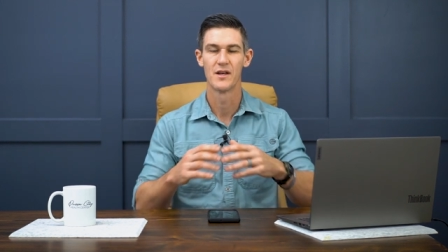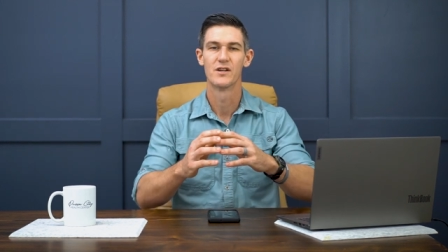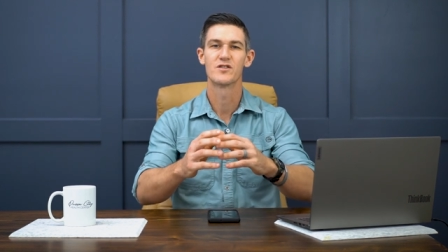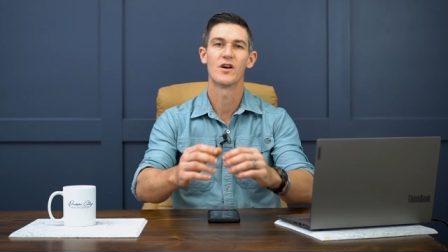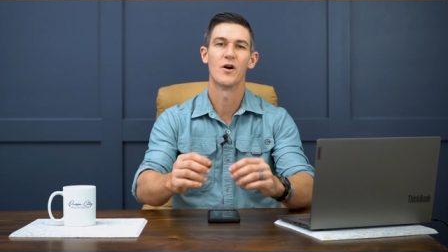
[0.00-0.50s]

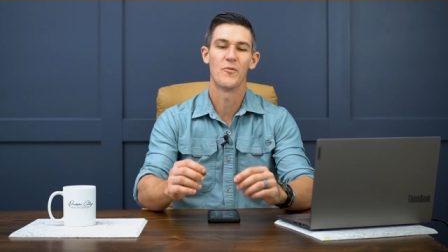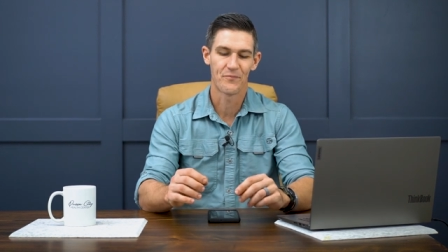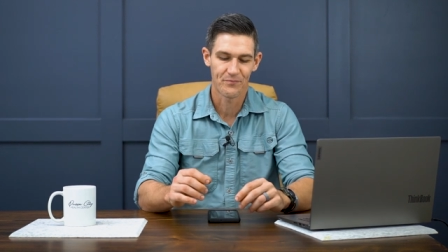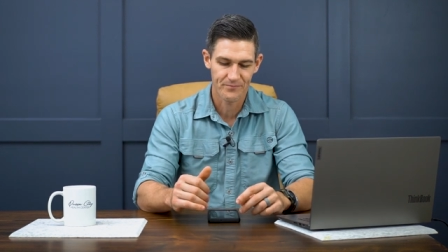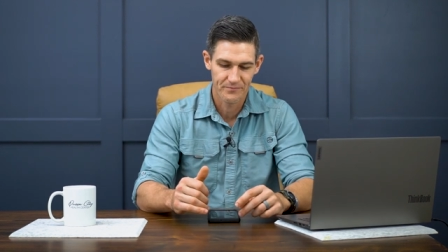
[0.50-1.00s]
So
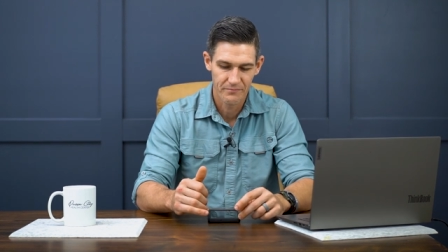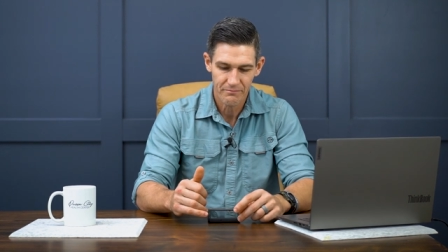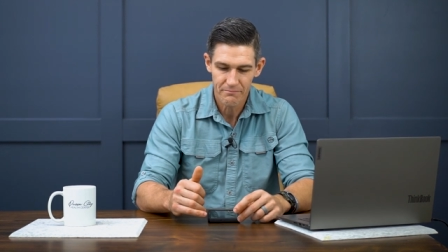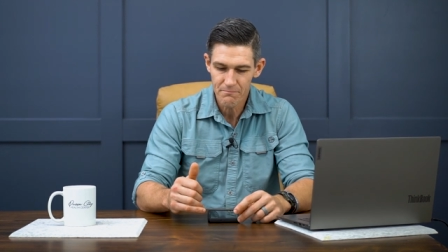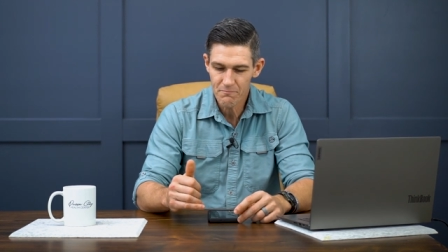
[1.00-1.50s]

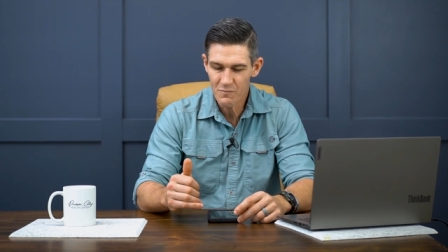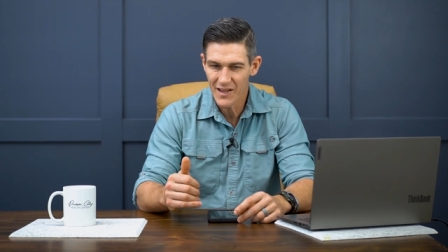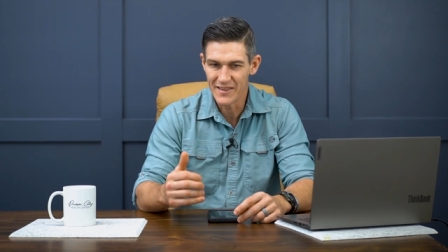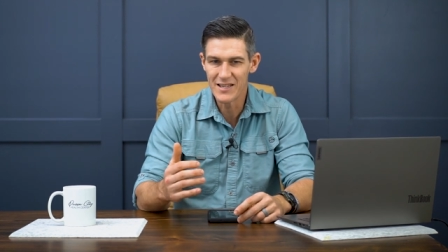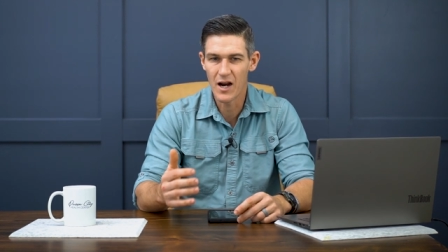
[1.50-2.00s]

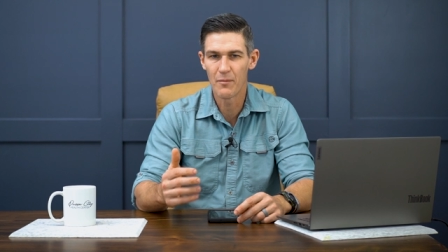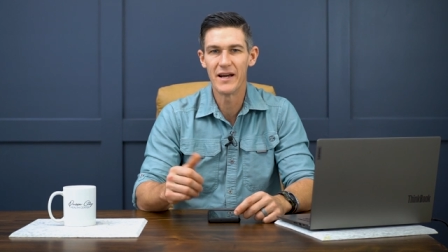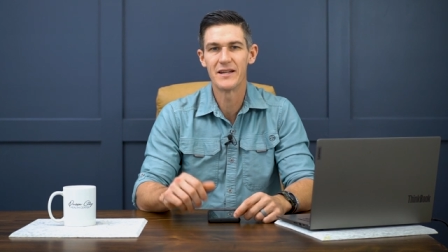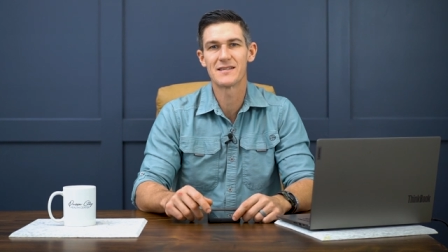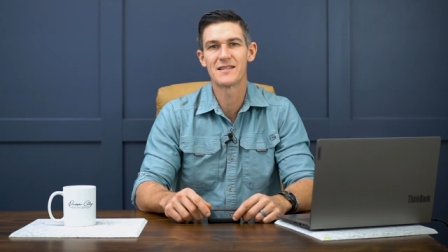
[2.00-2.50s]
our
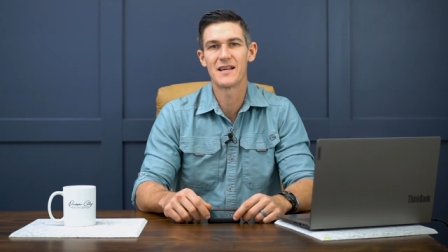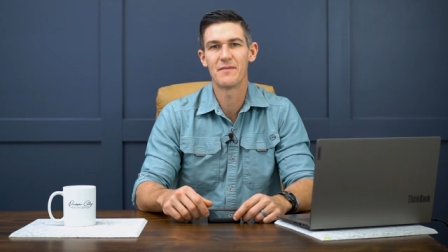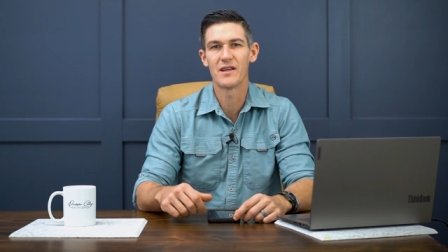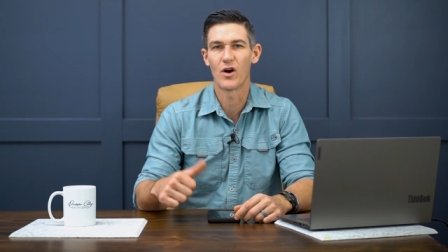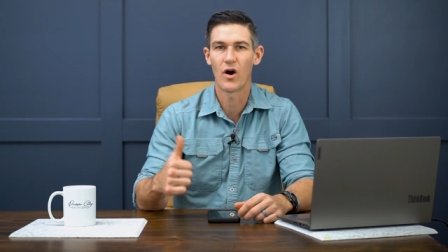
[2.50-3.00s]
body does the same
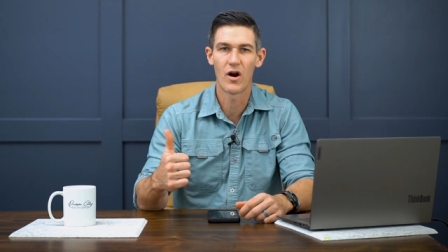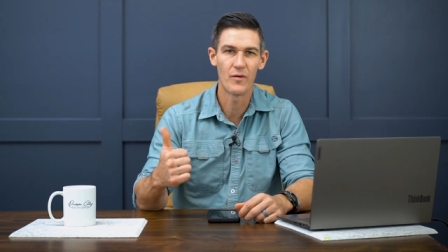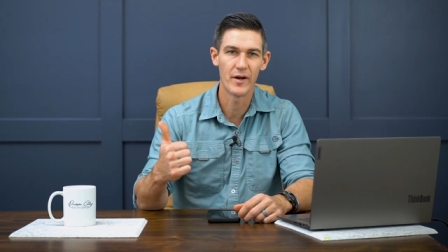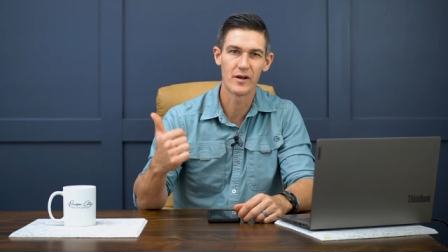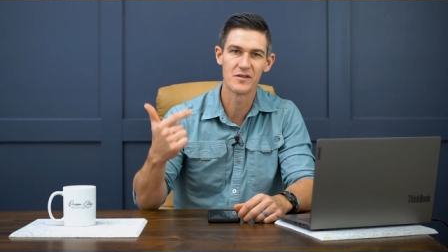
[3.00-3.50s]
thing. The heart
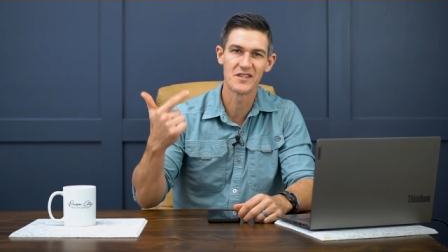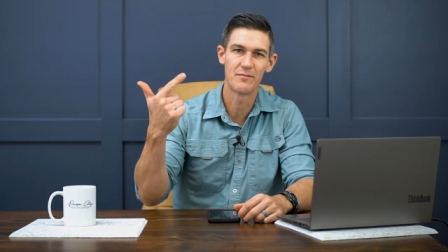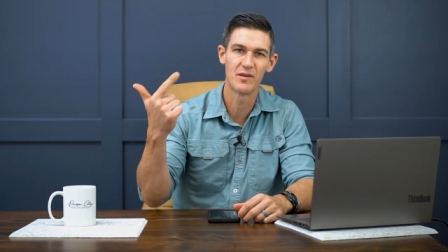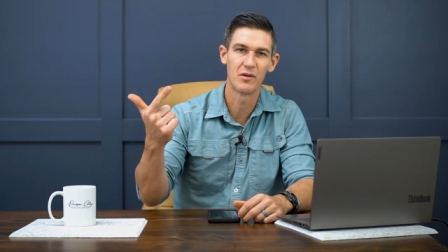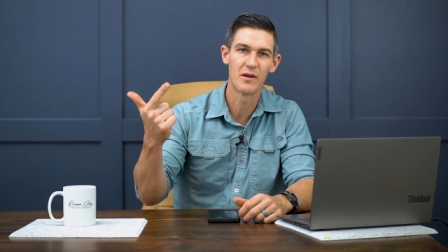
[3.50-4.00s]
rate goes
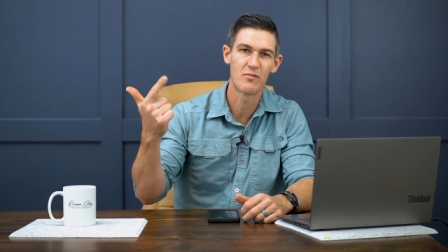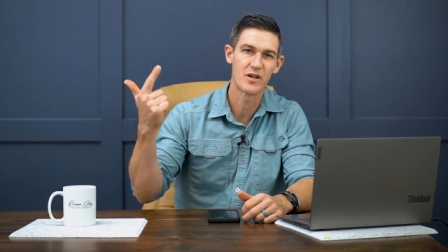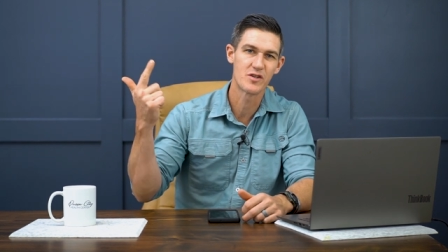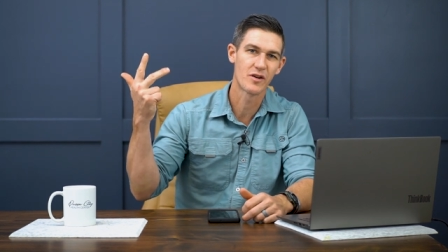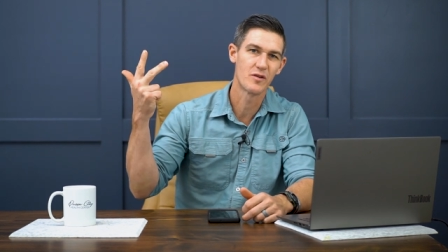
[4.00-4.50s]
up, the blood
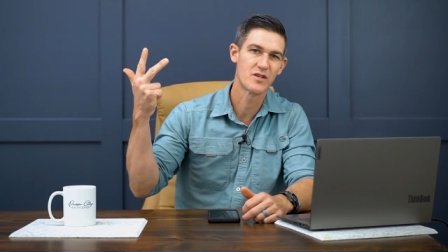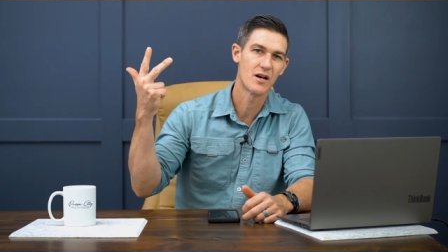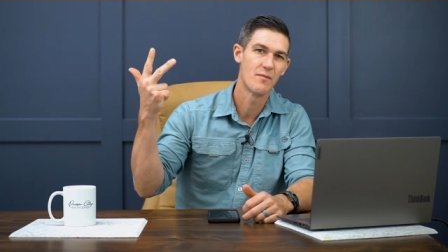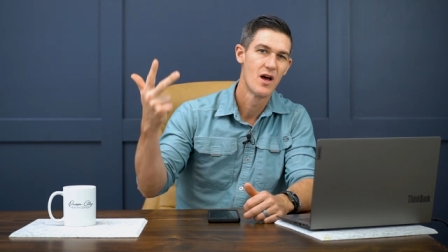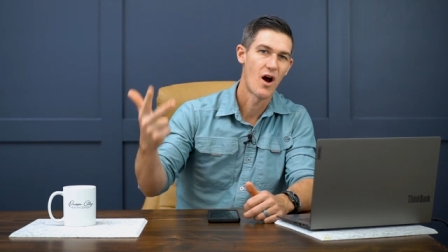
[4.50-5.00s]
pressure goes
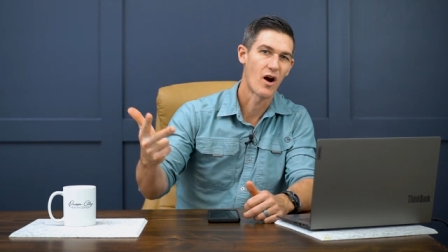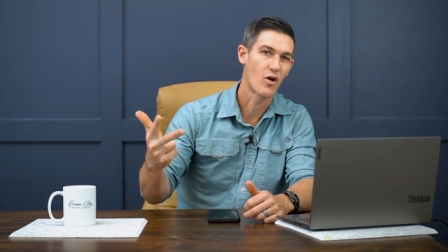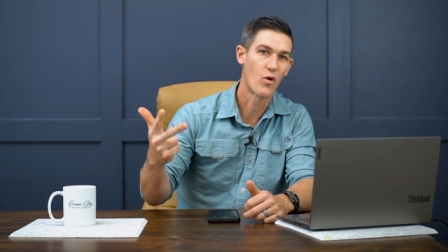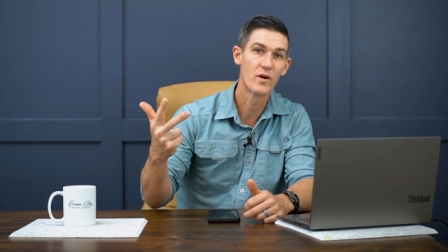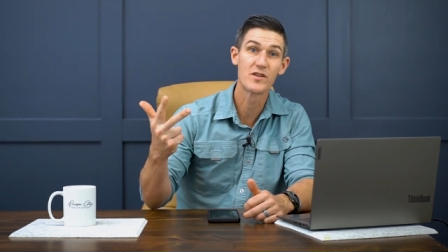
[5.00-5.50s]
up, our
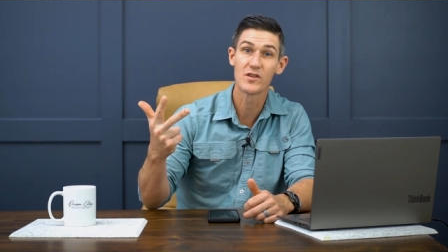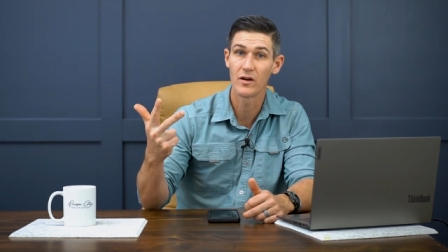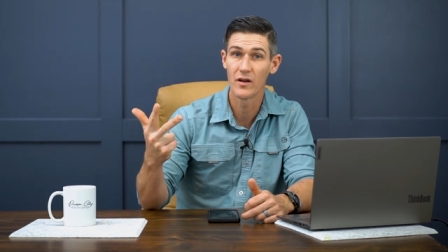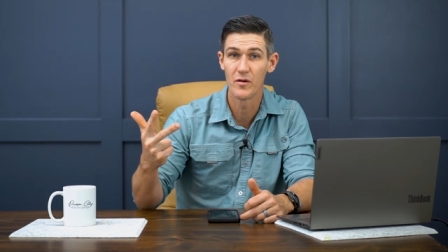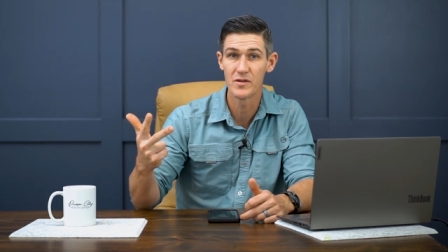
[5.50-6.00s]

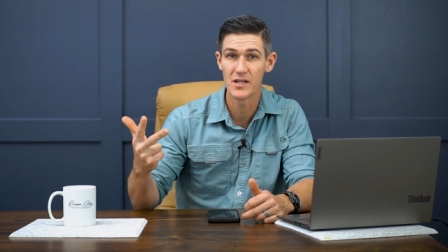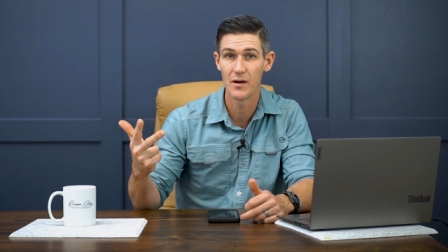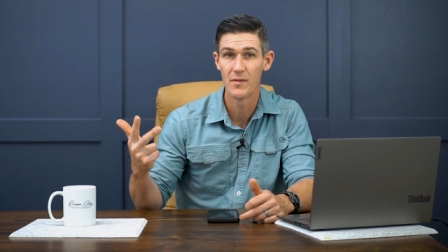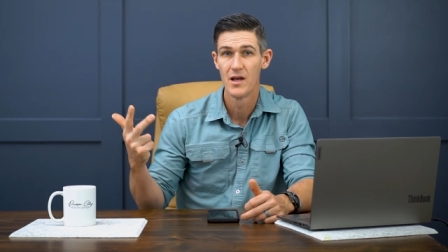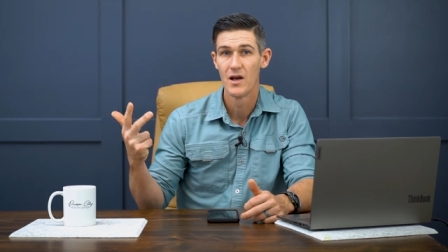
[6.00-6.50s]
cortisol goes up,